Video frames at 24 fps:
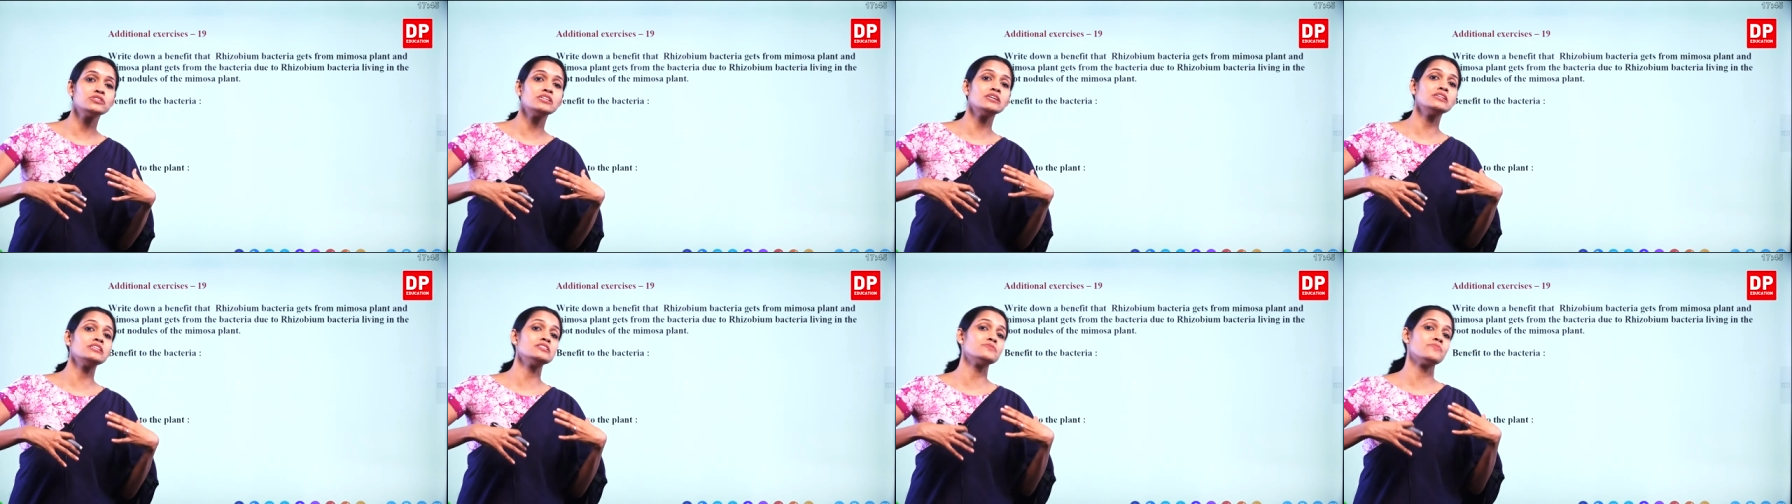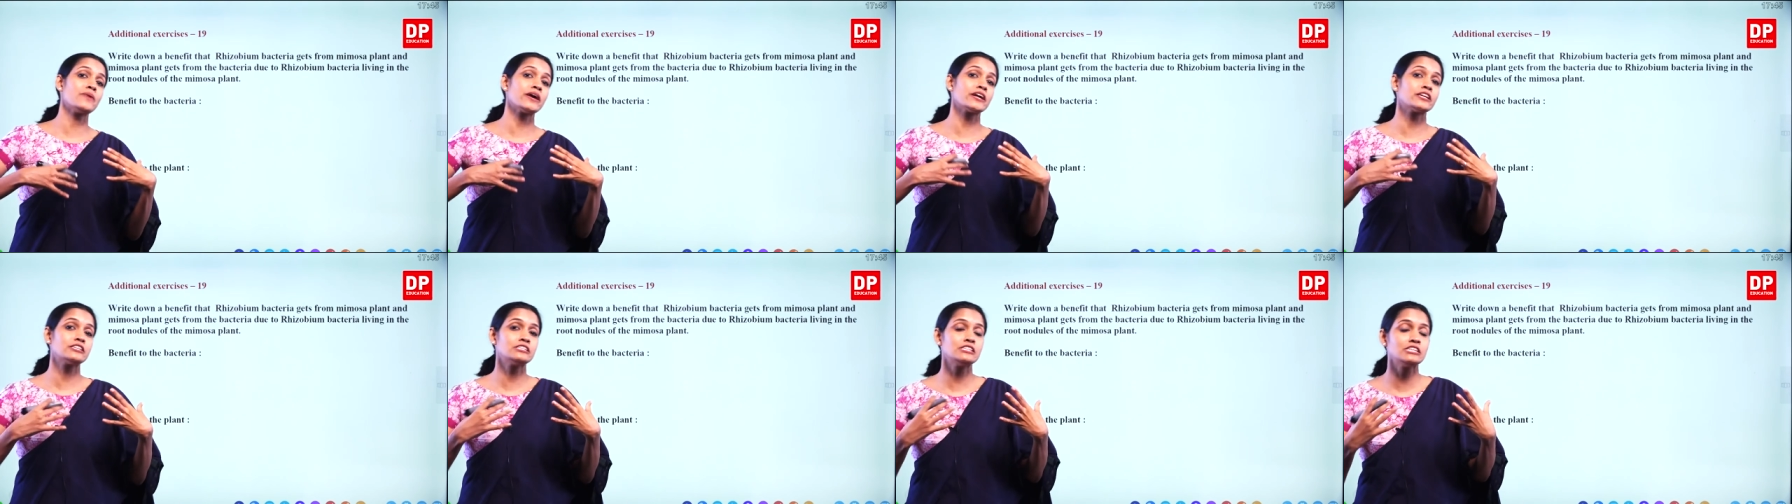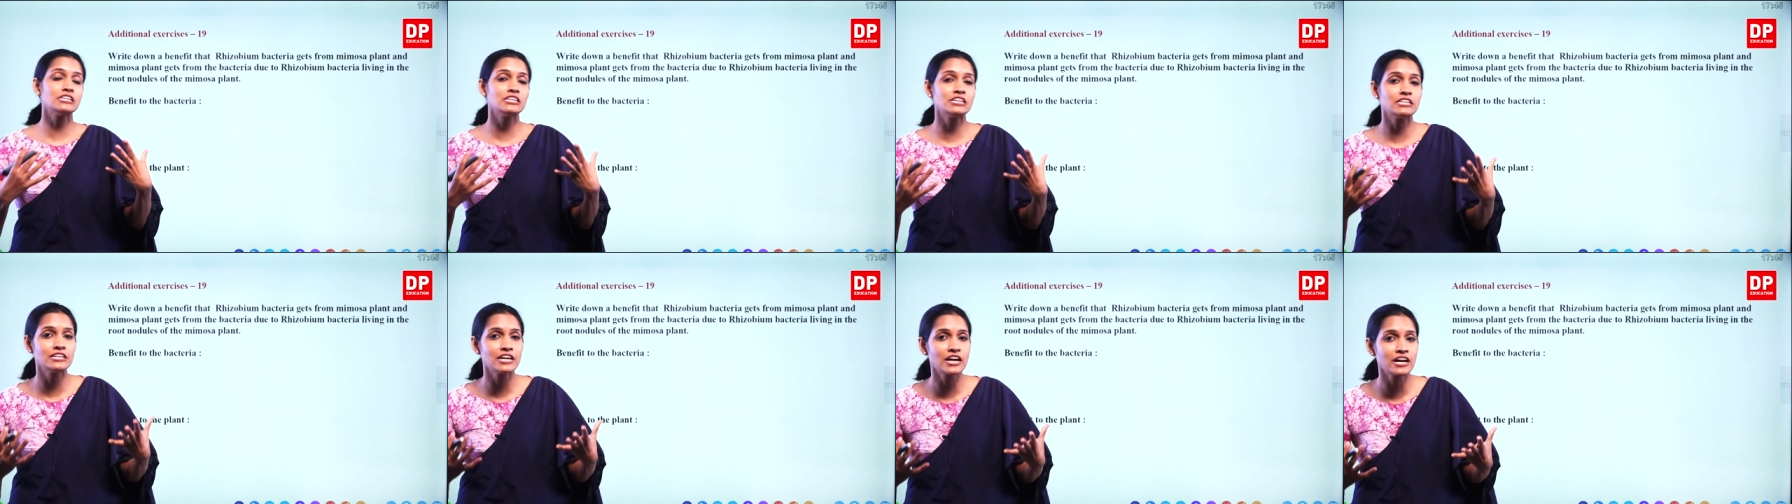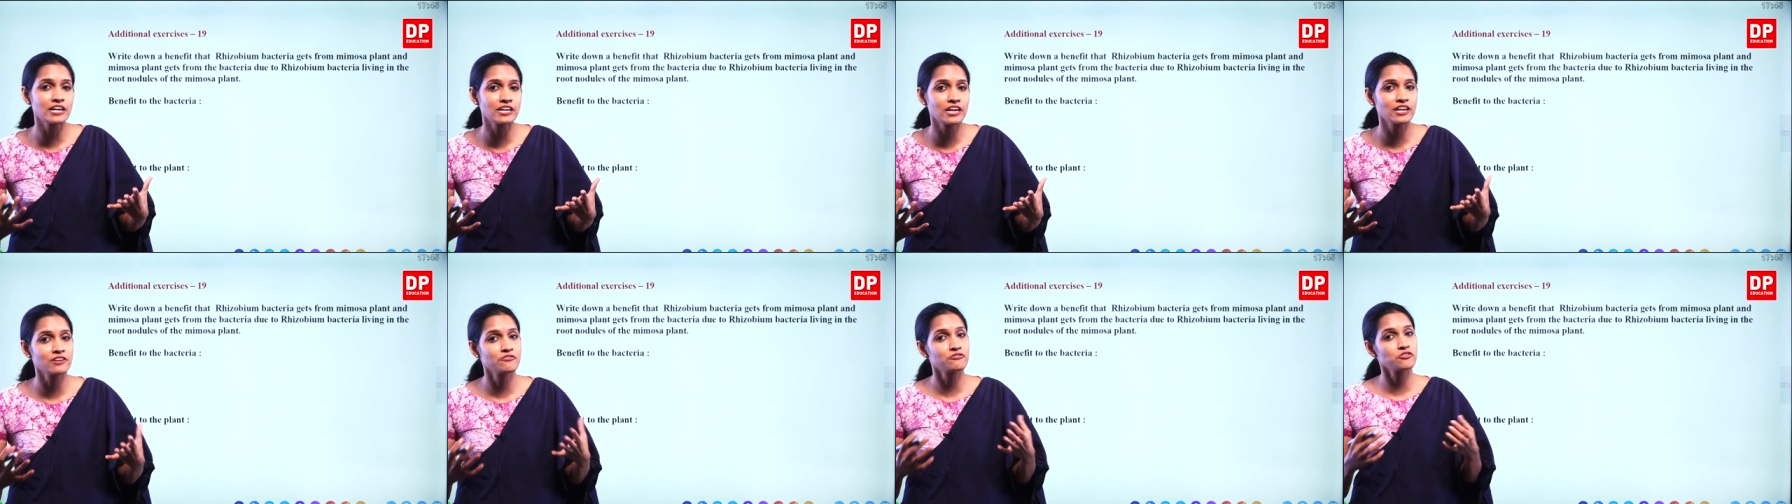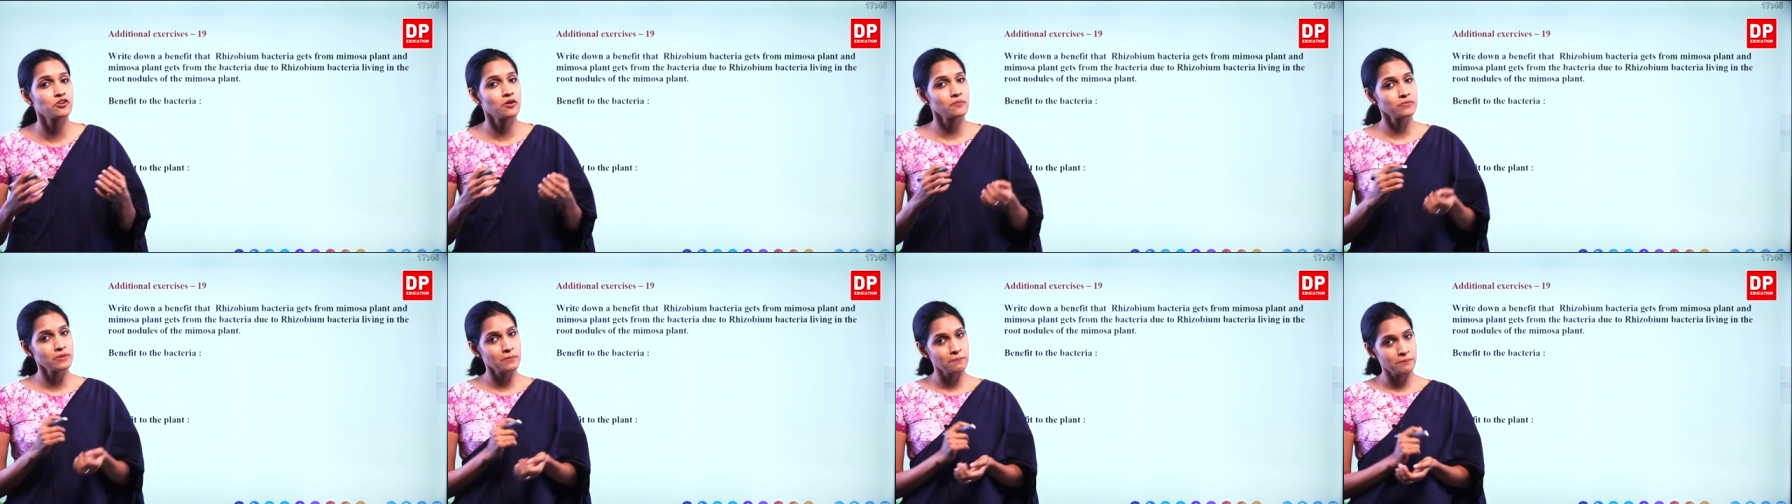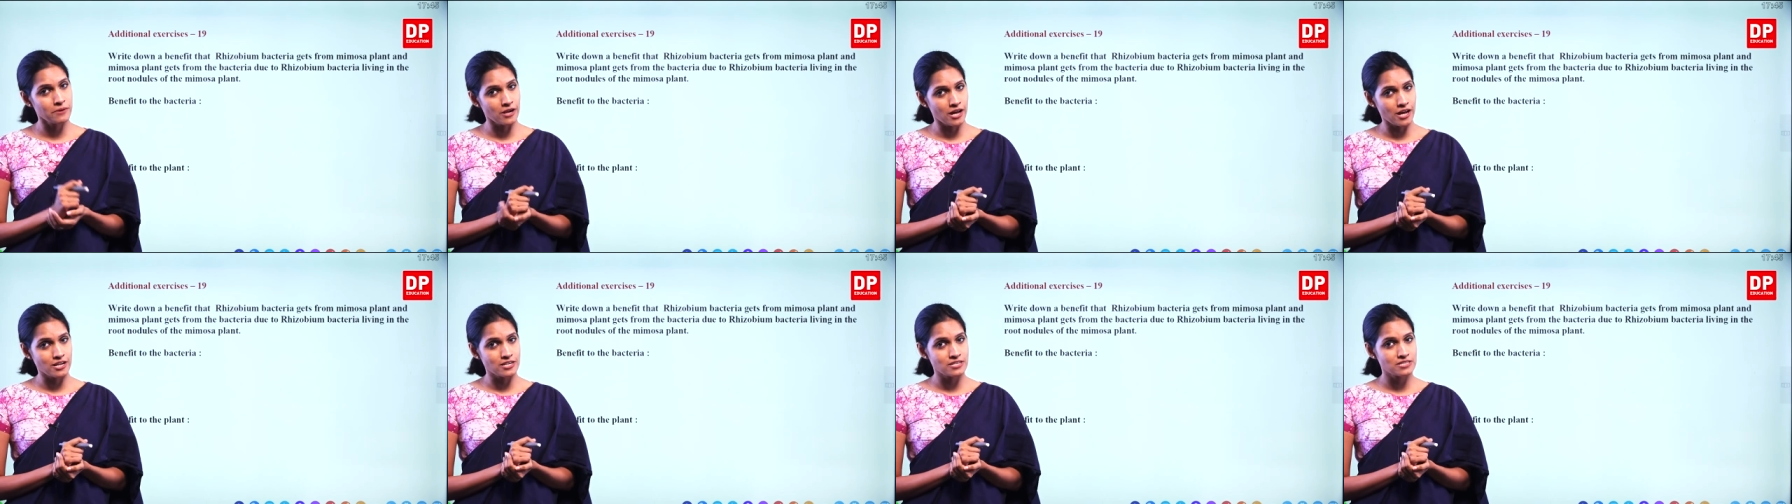those bacteria get from the
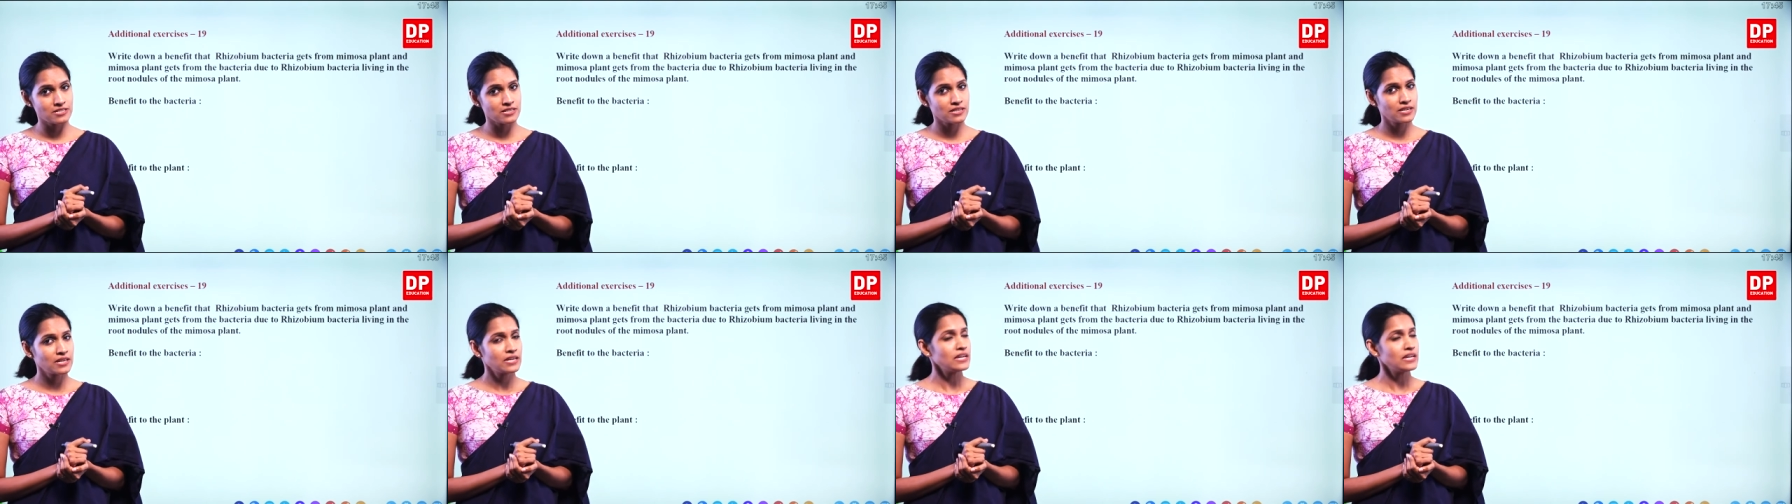plant?